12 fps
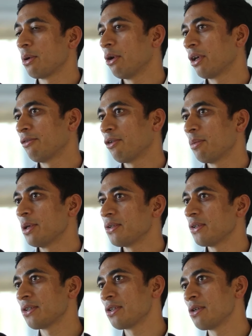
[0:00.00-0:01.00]
who are looking for a
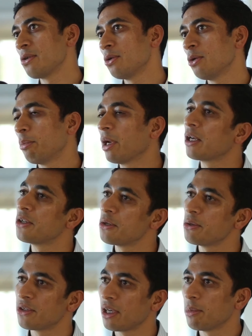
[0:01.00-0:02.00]
business, to pick and
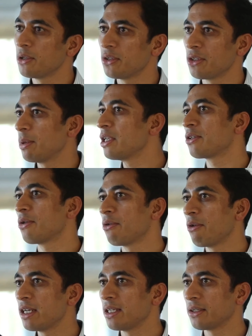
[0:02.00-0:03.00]
choose that business based on
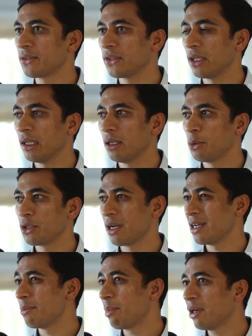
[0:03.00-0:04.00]
the ratings, which are
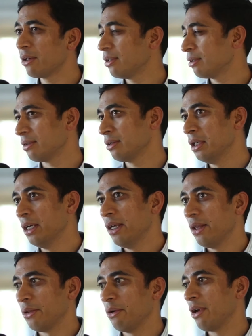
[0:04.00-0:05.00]
independent.
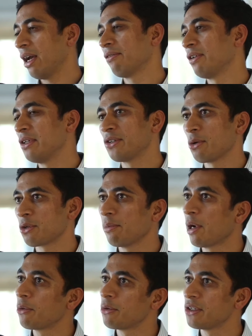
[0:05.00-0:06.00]
They don't have any social
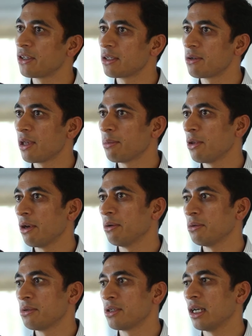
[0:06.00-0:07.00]
boundaries set to them. They
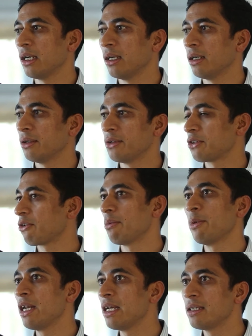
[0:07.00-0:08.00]
don't
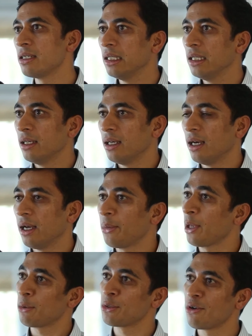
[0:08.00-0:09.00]
discriminate.
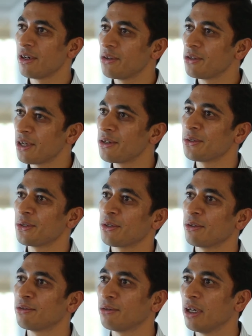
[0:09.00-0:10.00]
And that was really the genesis of